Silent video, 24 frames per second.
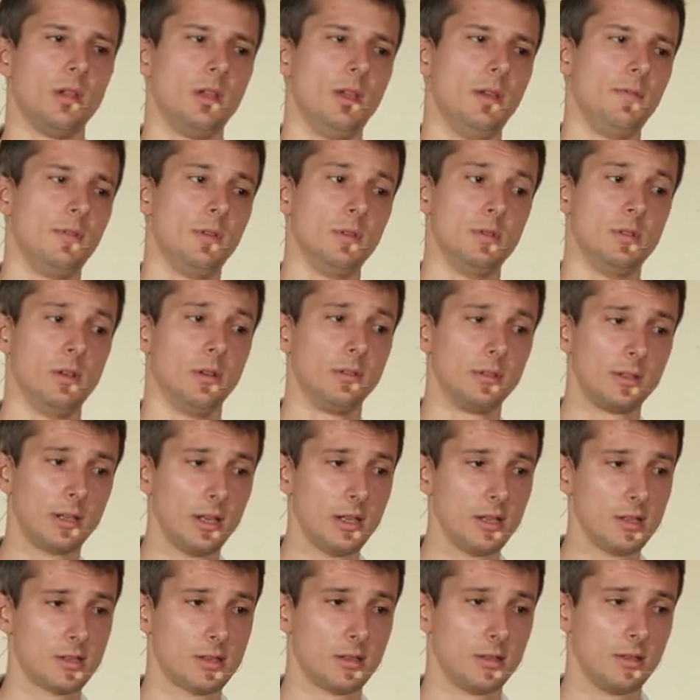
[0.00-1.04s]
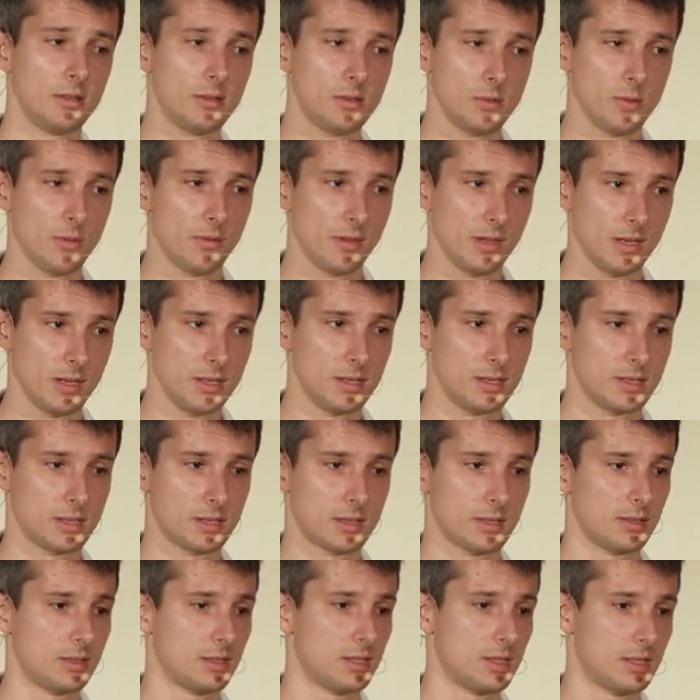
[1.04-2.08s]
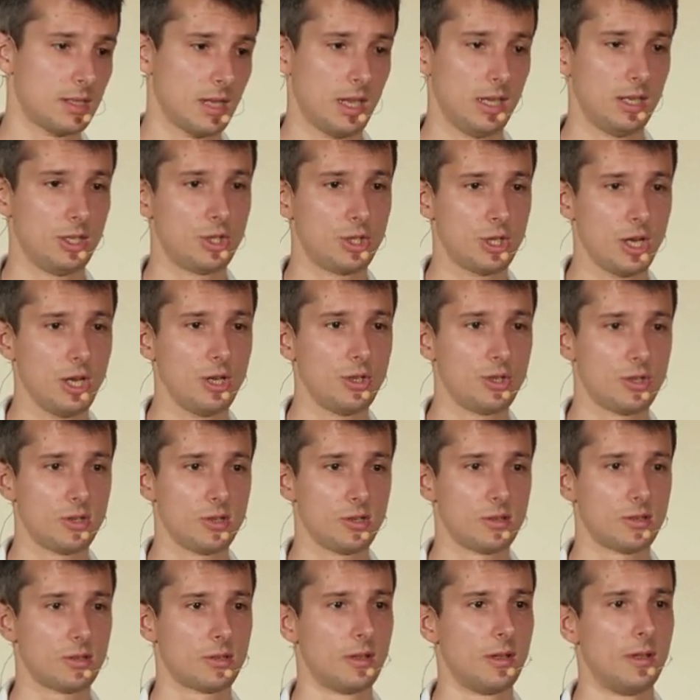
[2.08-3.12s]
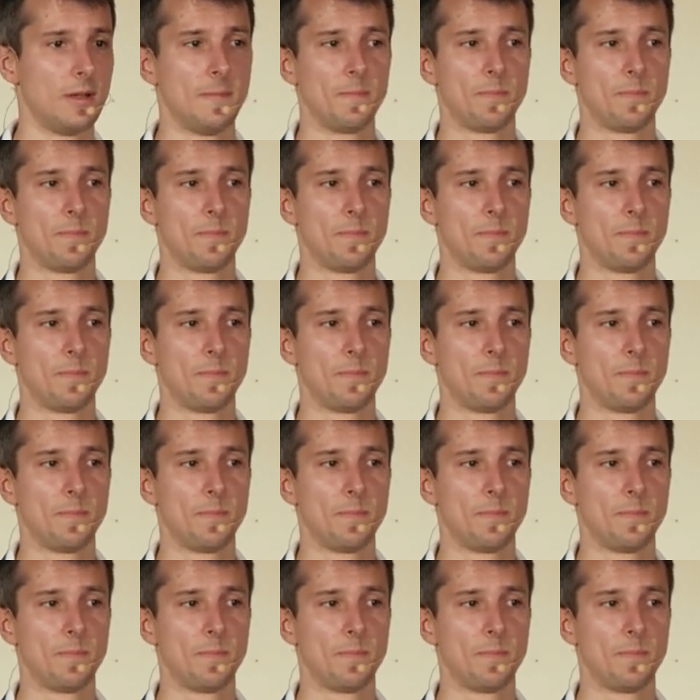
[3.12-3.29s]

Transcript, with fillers: If you don't listen to these state changes,